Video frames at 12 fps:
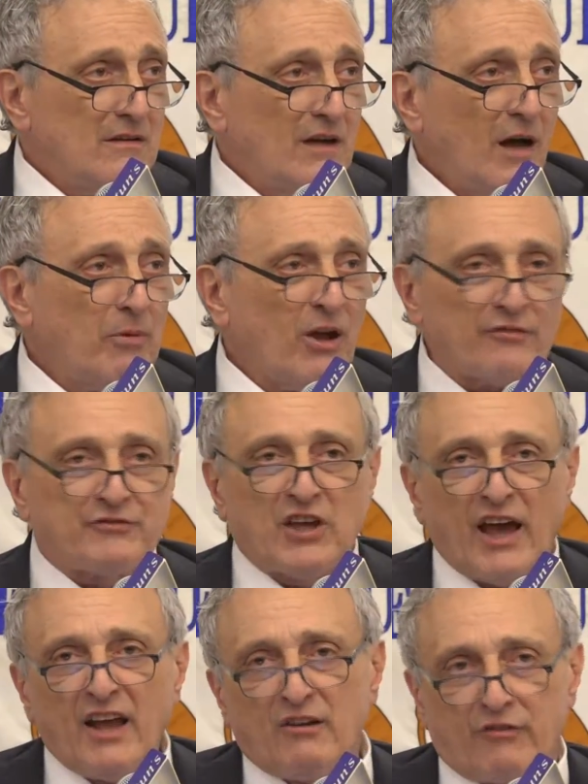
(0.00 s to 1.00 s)
How about if
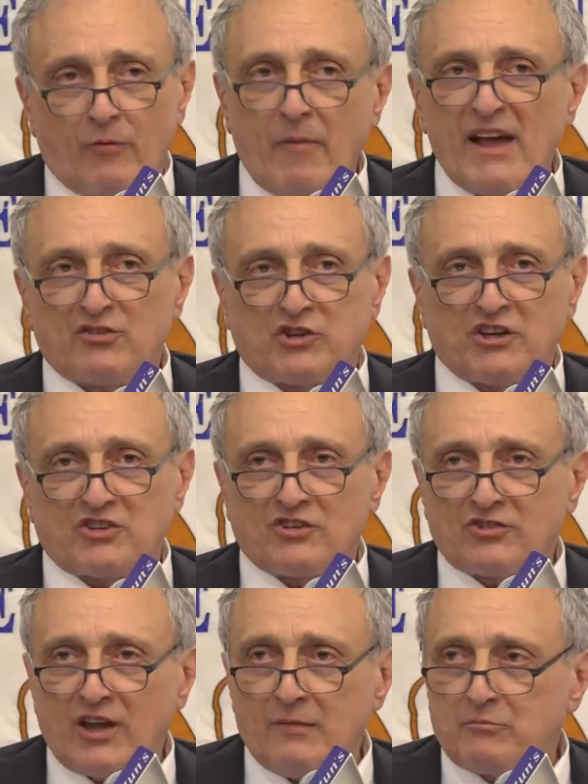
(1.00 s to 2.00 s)
10 of them ask you at the
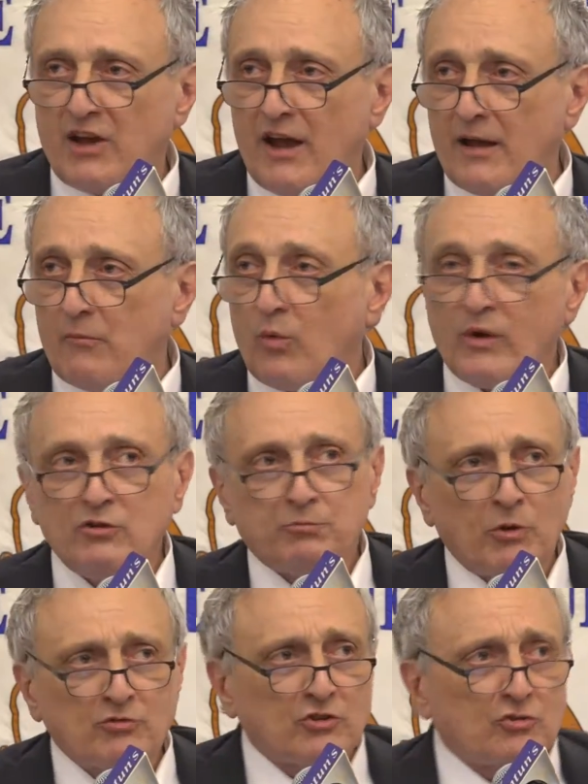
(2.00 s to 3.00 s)
same time? What are you
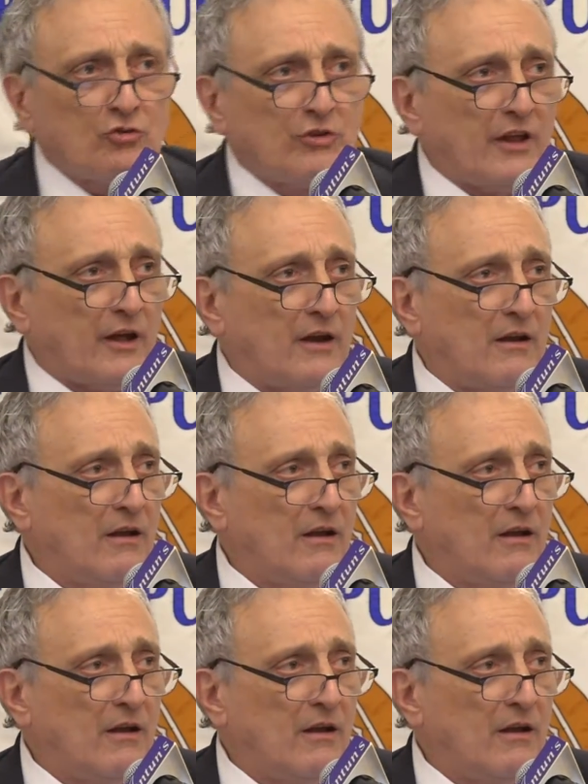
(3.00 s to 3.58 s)
supposed to do then?